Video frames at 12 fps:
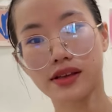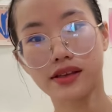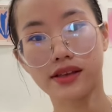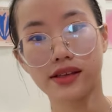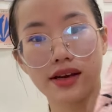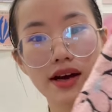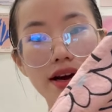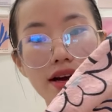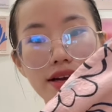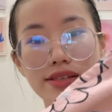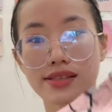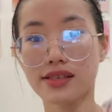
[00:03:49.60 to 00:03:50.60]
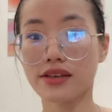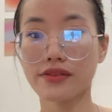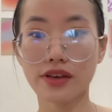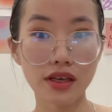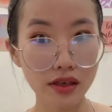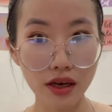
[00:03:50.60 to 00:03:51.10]
Yeah, it's
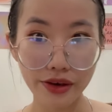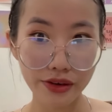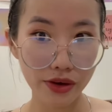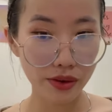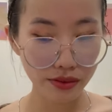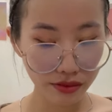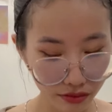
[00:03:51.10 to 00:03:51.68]
giving, I know.